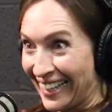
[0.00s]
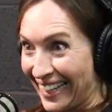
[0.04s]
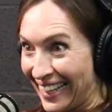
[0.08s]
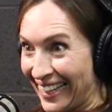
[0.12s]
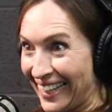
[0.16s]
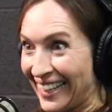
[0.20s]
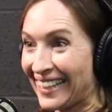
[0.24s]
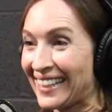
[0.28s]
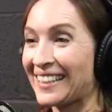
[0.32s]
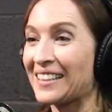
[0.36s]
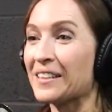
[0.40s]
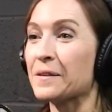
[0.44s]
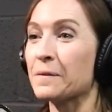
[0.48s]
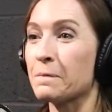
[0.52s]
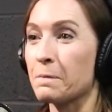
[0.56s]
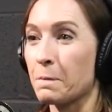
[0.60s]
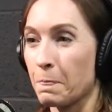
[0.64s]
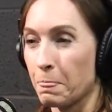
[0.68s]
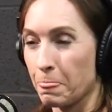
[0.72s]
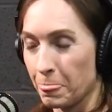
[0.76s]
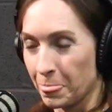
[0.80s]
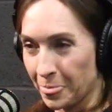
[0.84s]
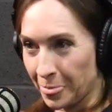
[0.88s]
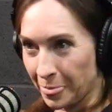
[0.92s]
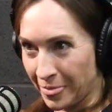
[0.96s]
I need to take my
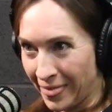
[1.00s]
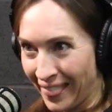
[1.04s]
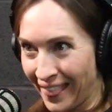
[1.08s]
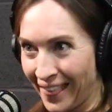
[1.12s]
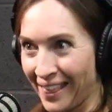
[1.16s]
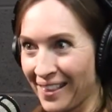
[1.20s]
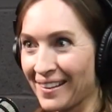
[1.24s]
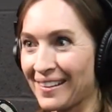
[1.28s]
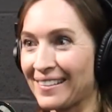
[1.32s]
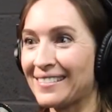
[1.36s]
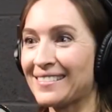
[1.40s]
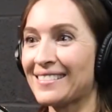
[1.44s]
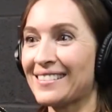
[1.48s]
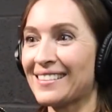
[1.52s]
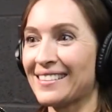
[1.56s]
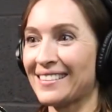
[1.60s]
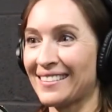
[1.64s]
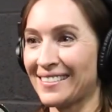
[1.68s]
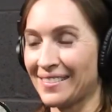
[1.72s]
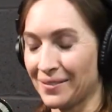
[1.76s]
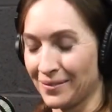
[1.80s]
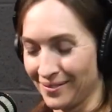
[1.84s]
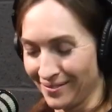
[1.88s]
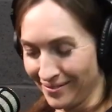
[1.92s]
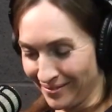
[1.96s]
advice. Yeah, no, it's so true.